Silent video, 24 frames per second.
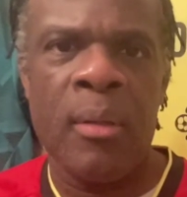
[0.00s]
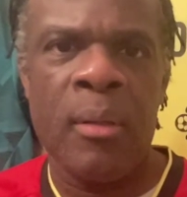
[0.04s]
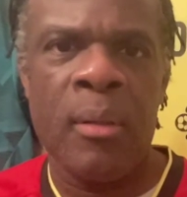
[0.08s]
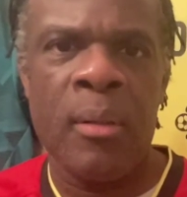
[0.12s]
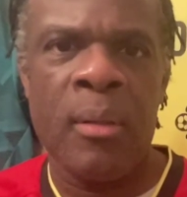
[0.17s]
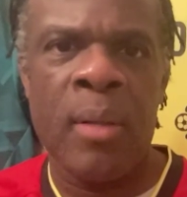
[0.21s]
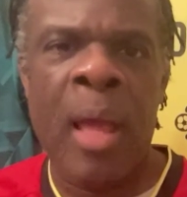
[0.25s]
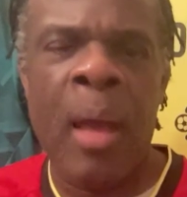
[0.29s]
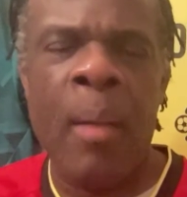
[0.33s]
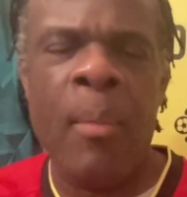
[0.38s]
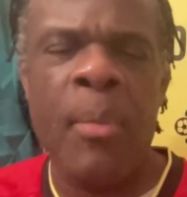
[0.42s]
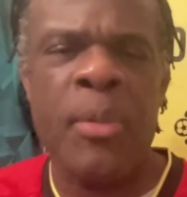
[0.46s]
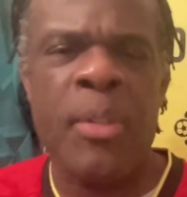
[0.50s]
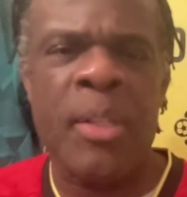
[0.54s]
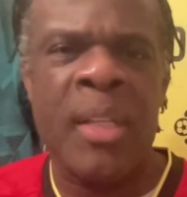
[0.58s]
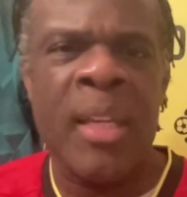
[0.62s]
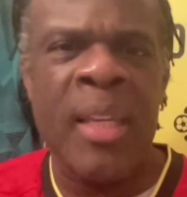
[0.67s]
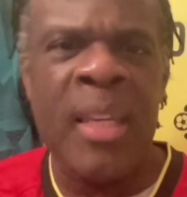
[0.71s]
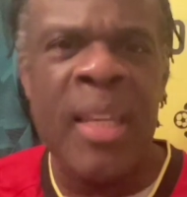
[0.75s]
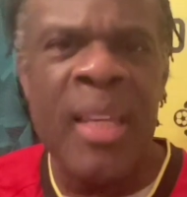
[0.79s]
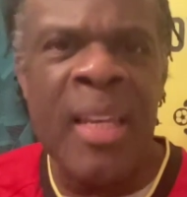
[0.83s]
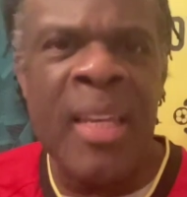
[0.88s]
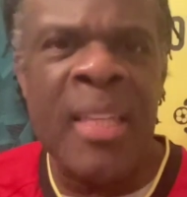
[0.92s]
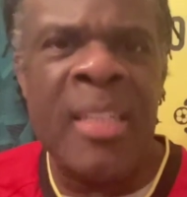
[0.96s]
That was
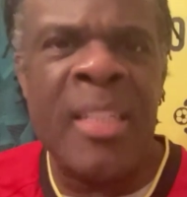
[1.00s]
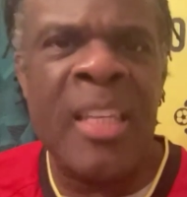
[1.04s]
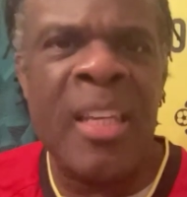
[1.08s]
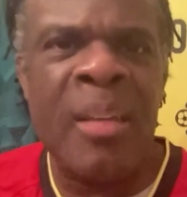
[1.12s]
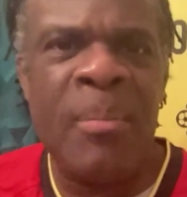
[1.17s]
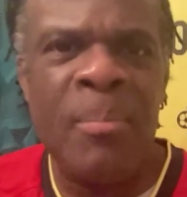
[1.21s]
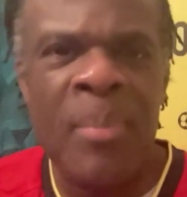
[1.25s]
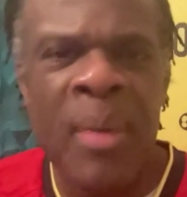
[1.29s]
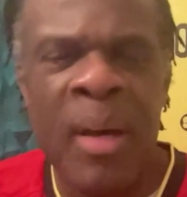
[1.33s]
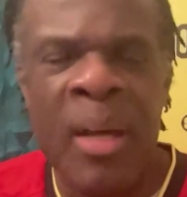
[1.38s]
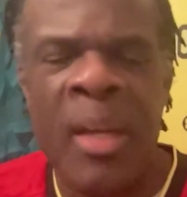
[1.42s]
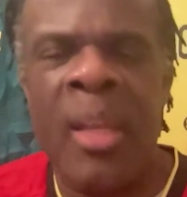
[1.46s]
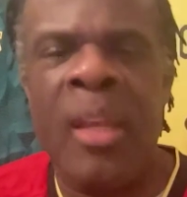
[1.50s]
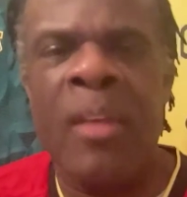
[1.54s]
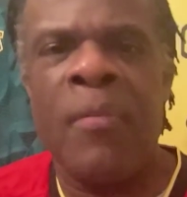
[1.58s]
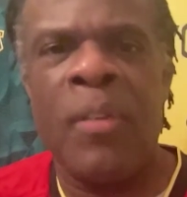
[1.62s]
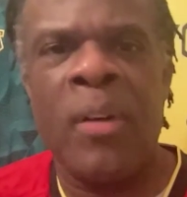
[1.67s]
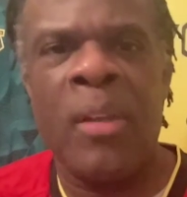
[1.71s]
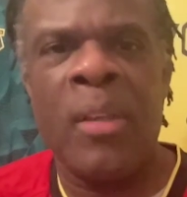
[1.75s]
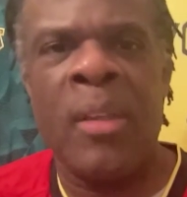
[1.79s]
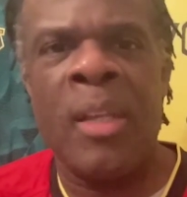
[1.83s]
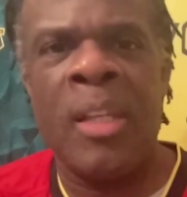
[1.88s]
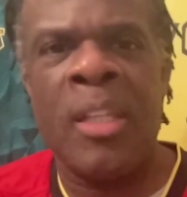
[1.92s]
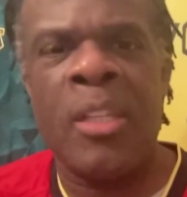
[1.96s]
easy money for
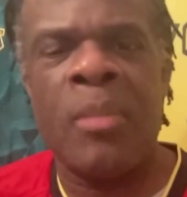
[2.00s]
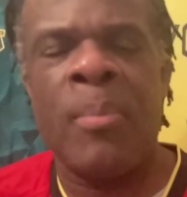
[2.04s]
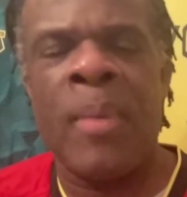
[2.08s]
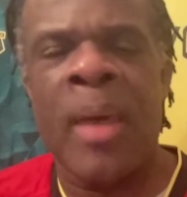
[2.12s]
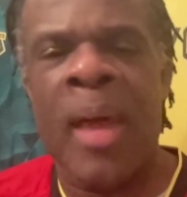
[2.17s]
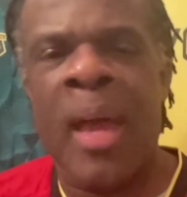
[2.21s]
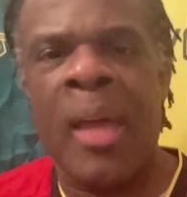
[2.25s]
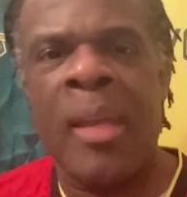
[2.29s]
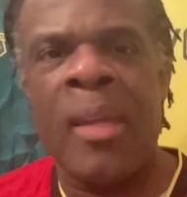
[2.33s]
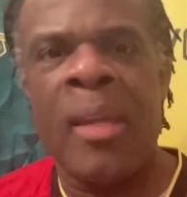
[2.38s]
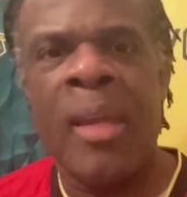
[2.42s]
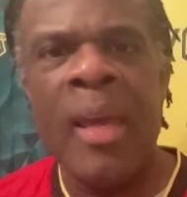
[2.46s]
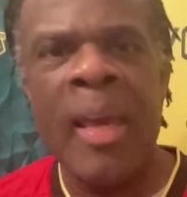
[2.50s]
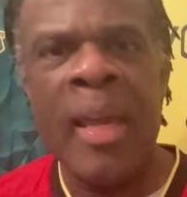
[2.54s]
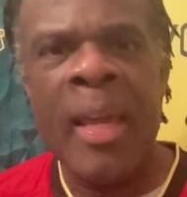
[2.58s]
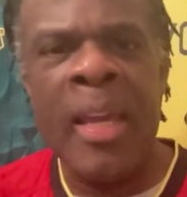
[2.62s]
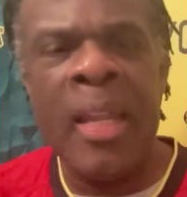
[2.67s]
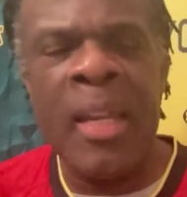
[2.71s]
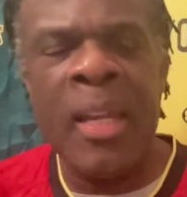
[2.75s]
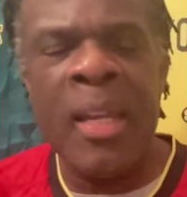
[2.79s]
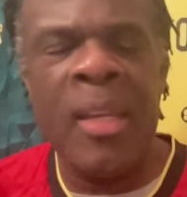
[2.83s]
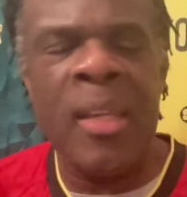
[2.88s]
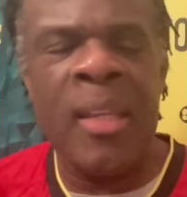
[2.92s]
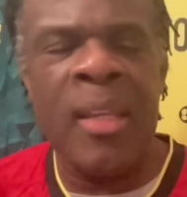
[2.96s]
this man. He
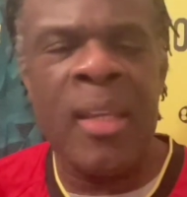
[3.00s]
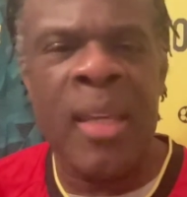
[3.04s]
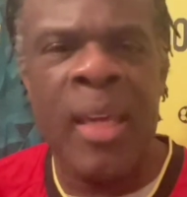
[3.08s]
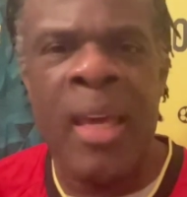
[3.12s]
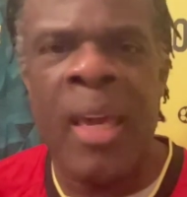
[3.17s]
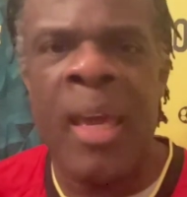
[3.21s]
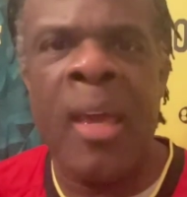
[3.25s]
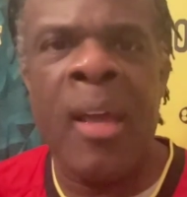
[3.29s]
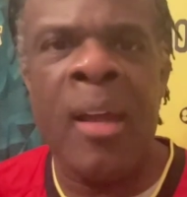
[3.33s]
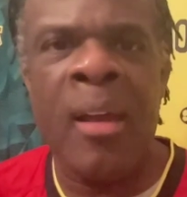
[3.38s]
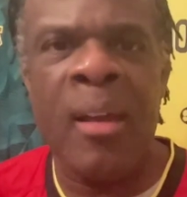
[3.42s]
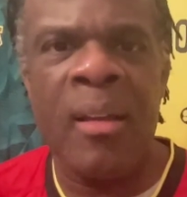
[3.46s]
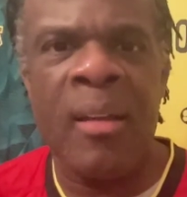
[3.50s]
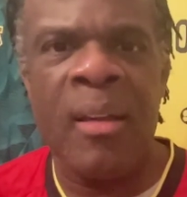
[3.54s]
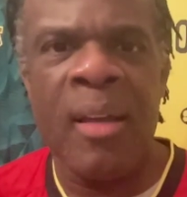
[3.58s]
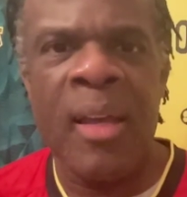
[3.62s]
didn't care.